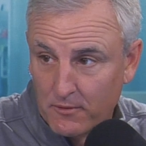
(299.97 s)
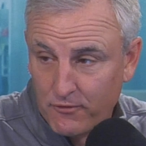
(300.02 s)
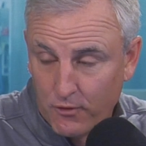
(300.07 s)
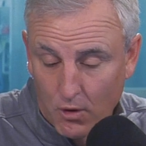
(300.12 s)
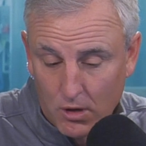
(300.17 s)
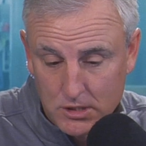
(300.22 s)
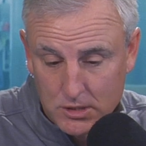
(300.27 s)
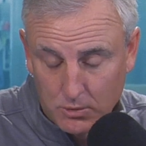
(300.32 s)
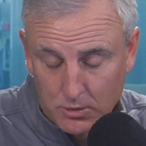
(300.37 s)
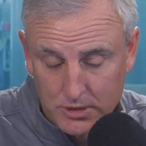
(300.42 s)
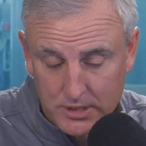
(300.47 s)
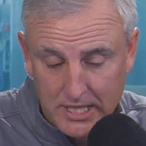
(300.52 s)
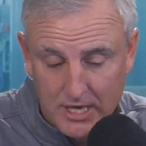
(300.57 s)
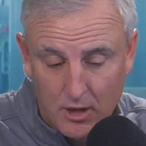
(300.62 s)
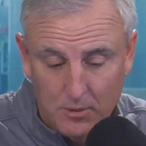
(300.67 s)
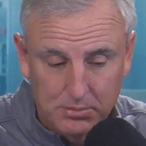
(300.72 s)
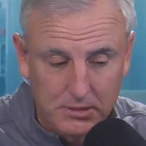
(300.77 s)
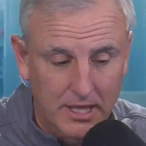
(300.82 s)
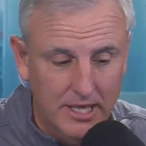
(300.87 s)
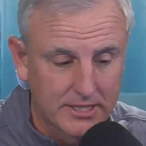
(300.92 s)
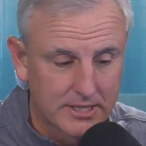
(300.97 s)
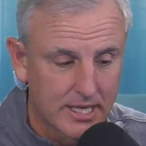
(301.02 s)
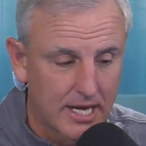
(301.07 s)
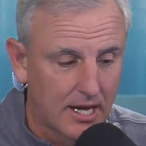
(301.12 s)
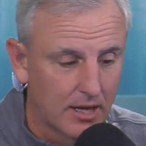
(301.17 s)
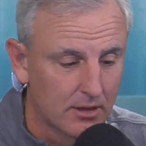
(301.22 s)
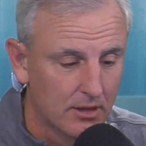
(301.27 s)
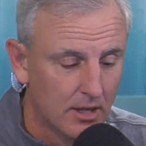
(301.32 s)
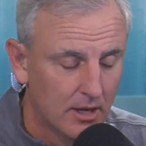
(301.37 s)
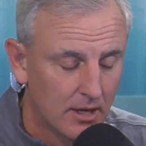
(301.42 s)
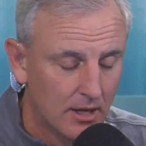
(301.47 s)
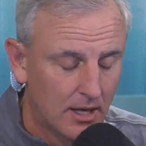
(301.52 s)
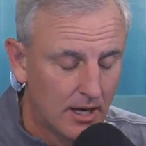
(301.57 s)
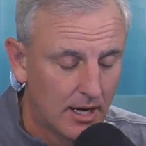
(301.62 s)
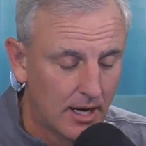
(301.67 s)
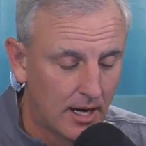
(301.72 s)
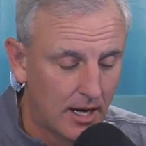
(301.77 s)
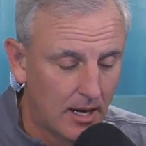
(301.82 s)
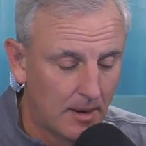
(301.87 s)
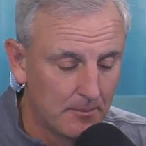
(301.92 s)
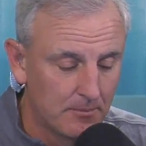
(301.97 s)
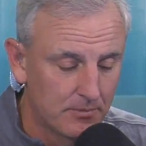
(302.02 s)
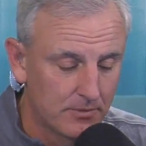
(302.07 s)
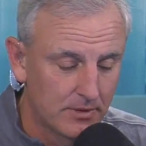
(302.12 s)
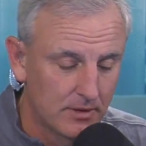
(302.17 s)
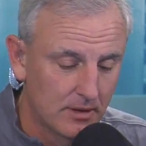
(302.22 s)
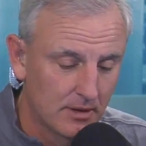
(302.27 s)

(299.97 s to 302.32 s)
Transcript: this before, is. Yep. So we'll see how it plays out. Um,